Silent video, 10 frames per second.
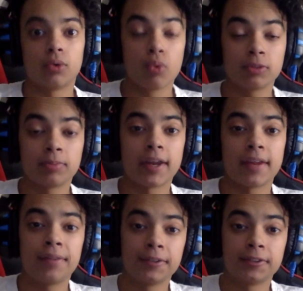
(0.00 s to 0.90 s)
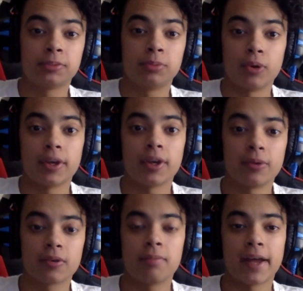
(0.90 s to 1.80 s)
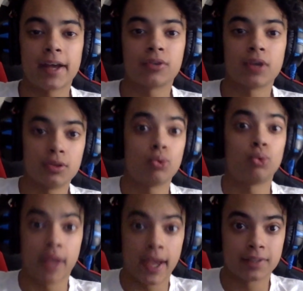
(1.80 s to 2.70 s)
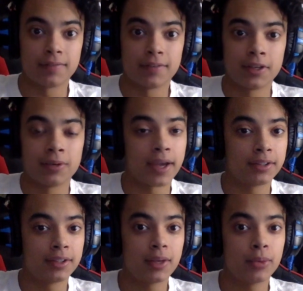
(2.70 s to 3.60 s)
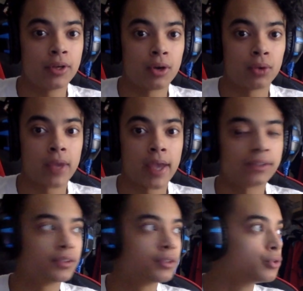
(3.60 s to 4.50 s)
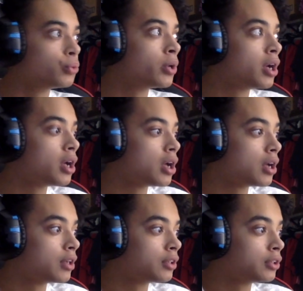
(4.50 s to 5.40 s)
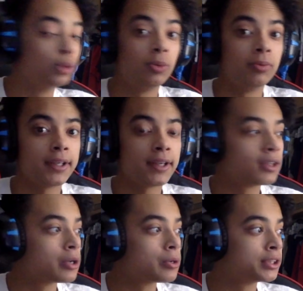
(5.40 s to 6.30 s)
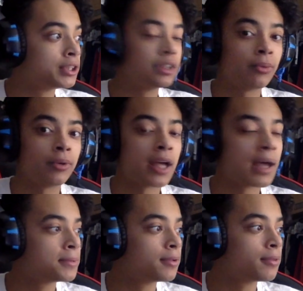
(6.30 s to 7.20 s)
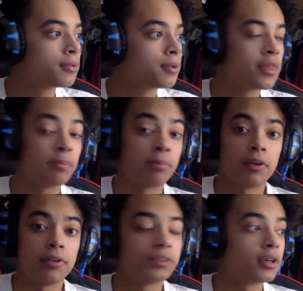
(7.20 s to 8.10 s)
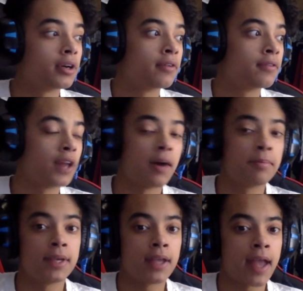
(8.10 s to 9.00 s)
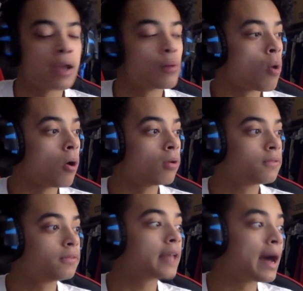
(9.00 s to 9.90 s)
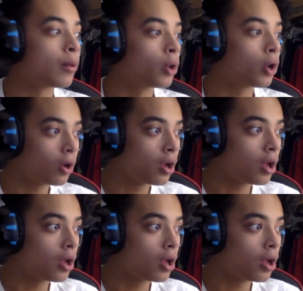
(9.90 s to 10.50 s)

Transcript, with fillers: What's by it? This is your boy, and welcome back to a new reaction video. And today we are reacting to Superman and Lois Season one Episode three, The Perks of Not Being a Wallflower.